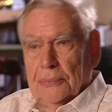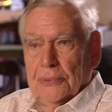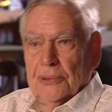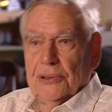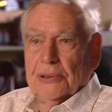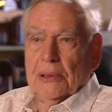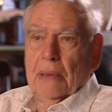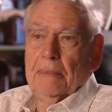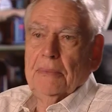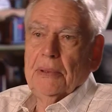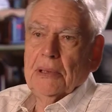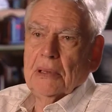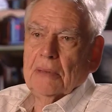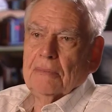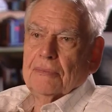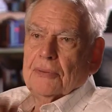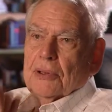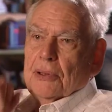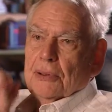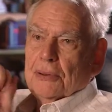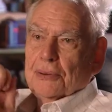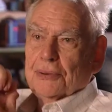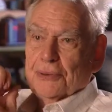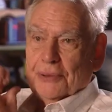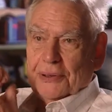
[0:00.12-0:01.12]
something that,
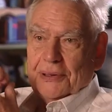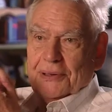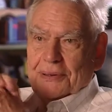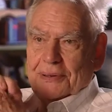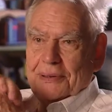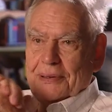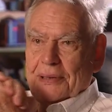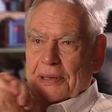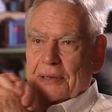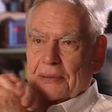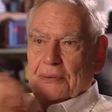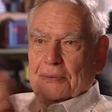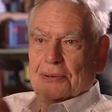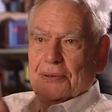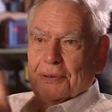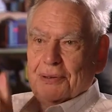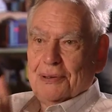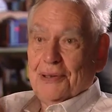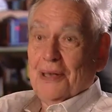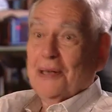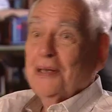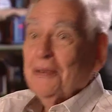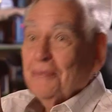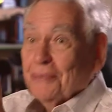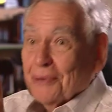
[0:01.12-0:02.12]
of course,
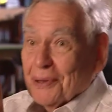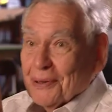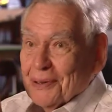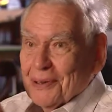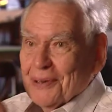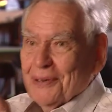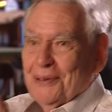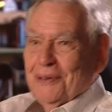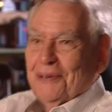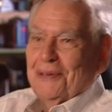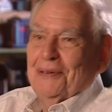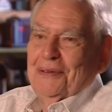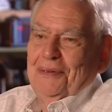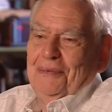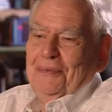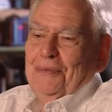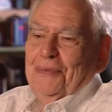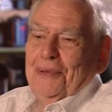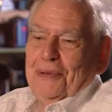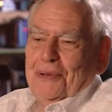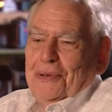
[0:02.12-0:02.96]
interests anybody who's